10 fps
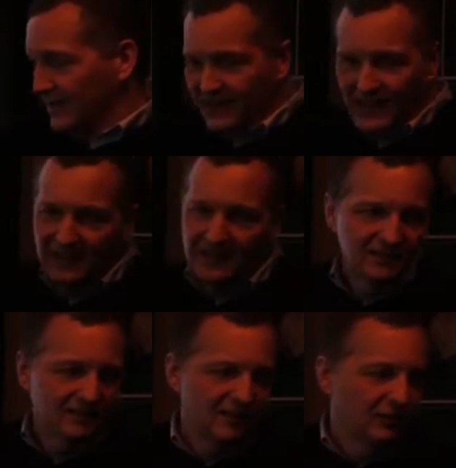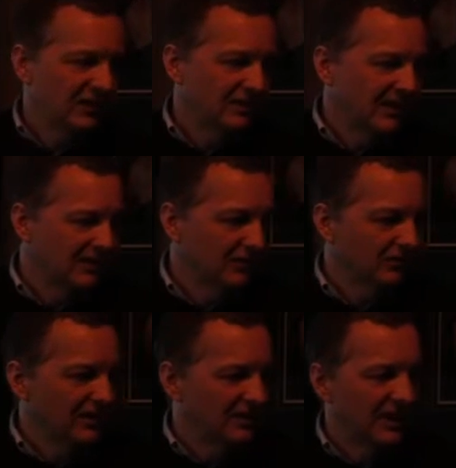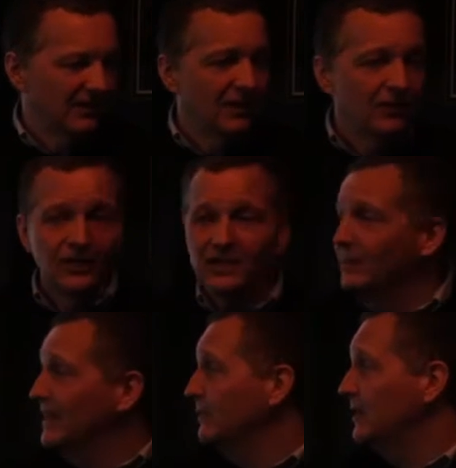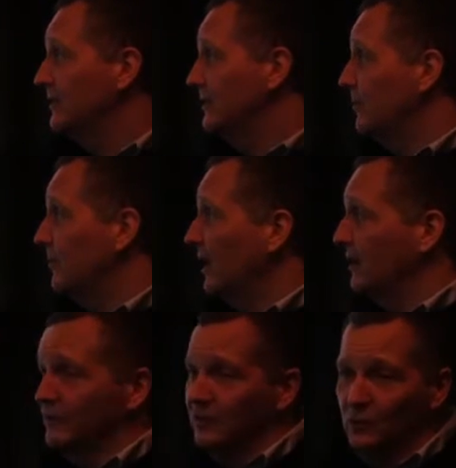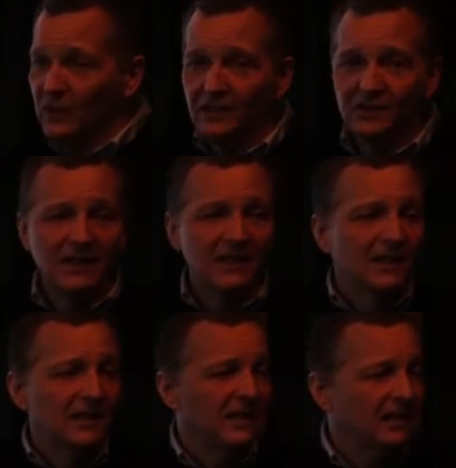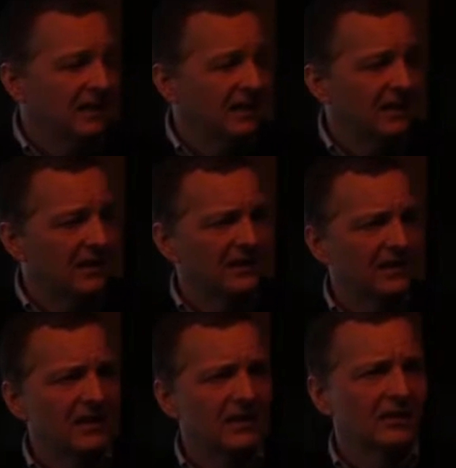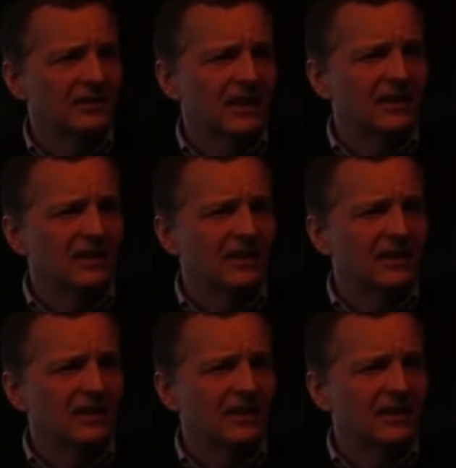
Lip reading: Again, the resumes are the resumes. Resumes, and we do say bios as well. The key thing there is